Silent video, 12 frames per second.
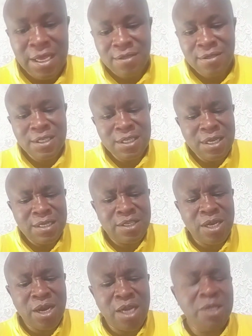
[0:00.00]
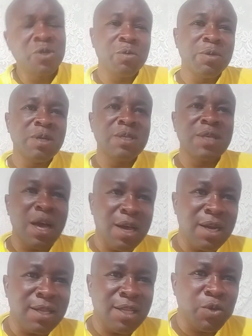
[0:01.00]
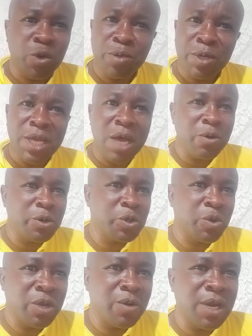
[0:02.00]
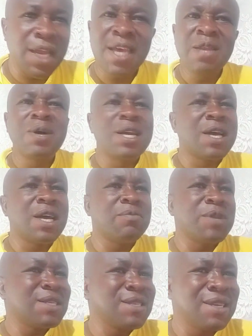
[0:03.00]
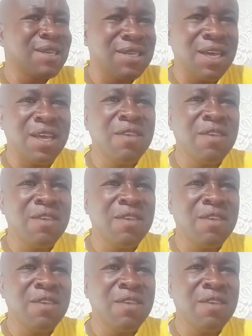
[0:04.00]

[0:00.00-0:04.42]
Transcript: The Senate generally, to me, is a carrot that will be dangled to anyone. Anyone can be a senator.